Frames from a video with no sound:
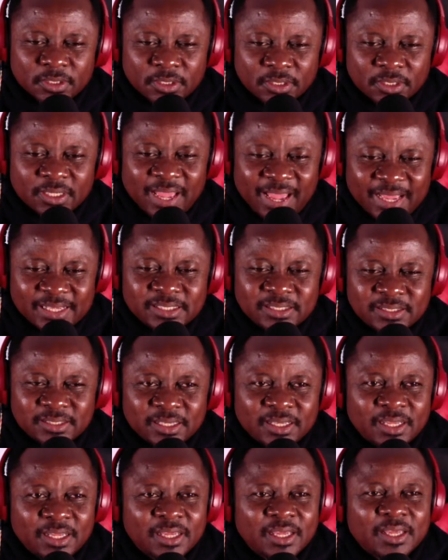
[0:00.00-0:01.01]
Guys,
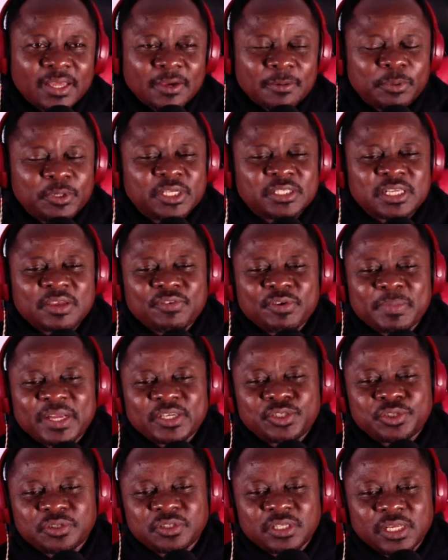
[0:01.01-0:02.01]
put yourself in my
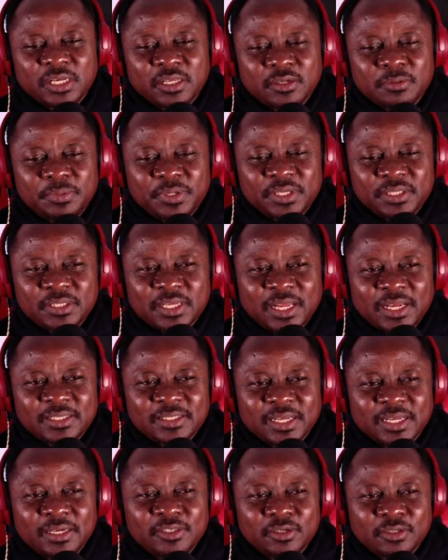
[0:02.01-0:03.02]
shoes a little bit and
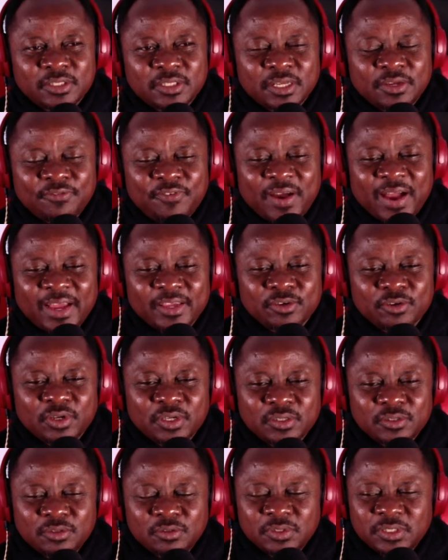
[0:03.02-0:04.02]
tell yourself how you're going
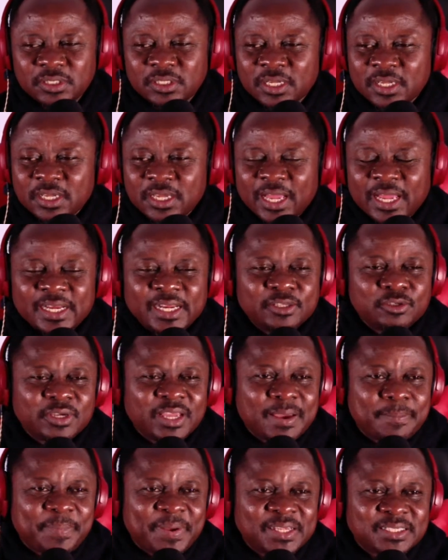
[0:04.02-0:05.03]
to do it. And then you
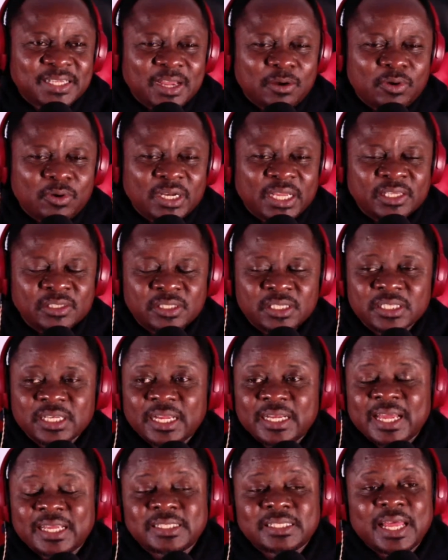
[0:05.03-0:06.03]
get past that one and you think that
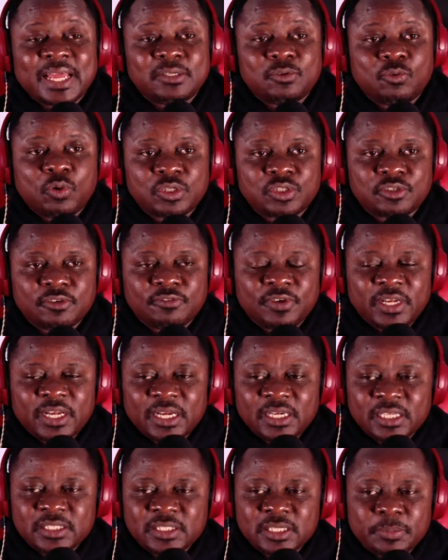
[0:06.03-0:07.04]
that's like the worst you've heard,
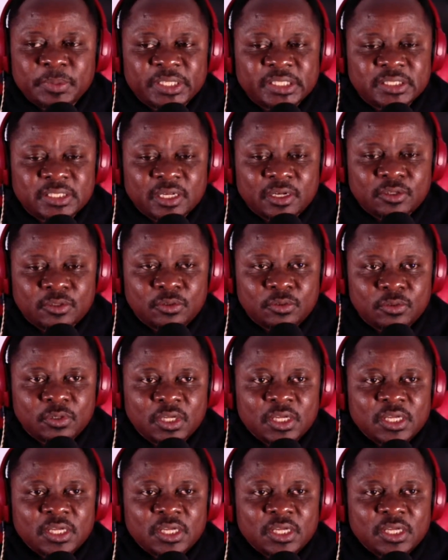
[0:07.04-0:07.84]
and then somebody tell you